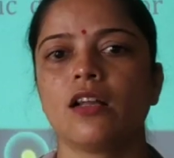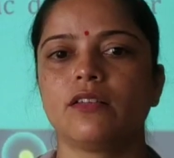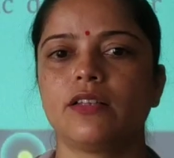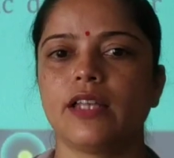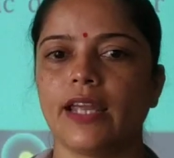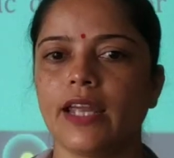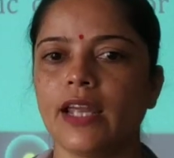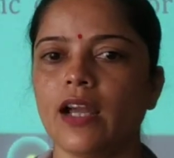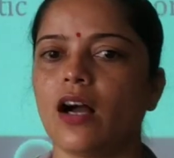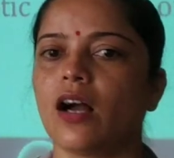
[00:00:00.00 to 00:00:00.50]

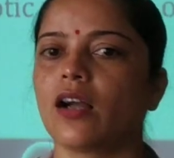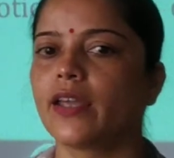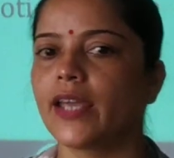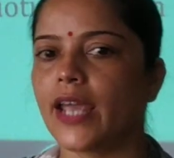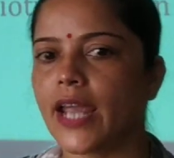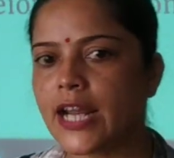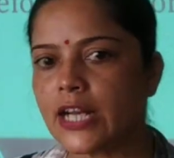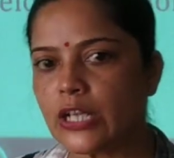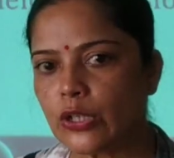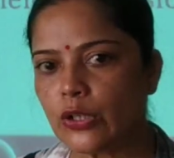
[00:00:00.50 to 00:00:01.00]
They
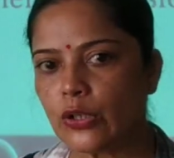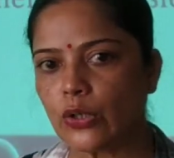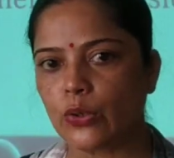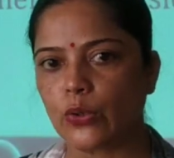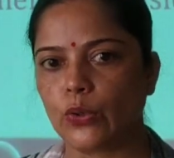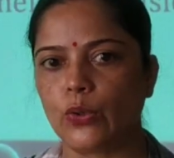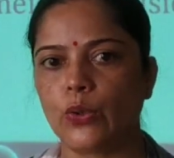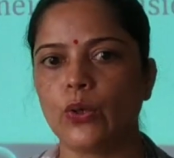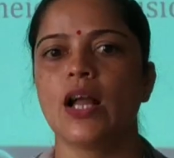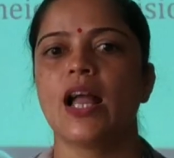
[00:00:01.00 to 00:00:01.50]
again
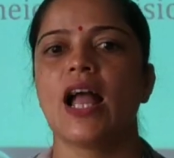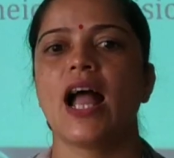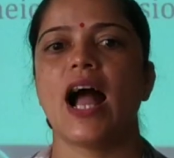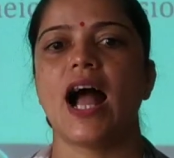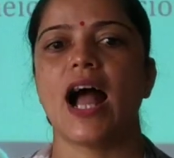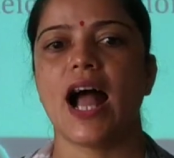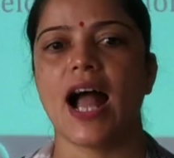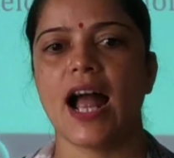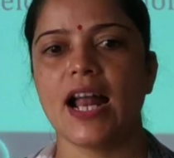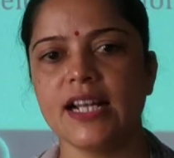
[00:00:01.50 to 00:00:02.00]
grow
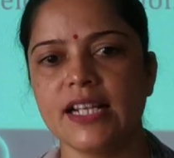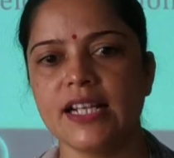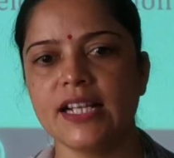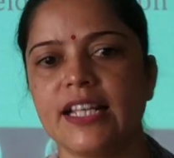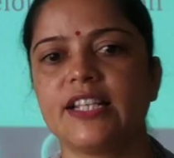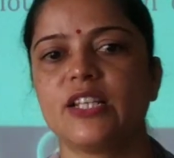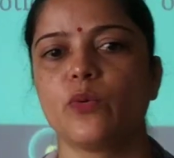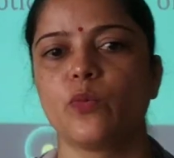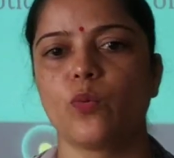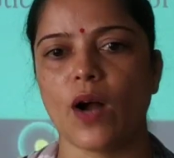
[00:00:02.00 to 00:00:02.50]
and
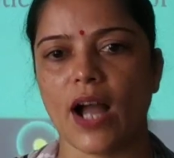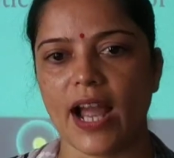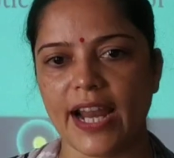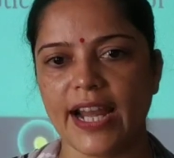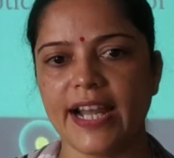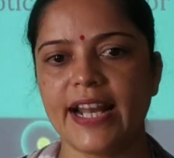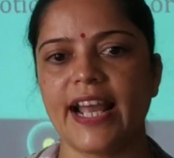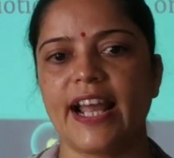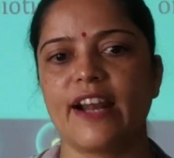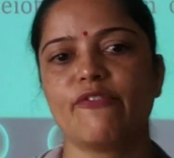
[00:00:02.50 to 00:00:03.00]
they
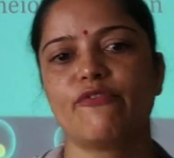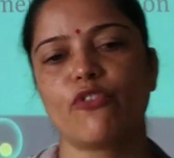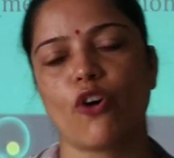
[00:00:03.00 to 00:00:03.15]
divide and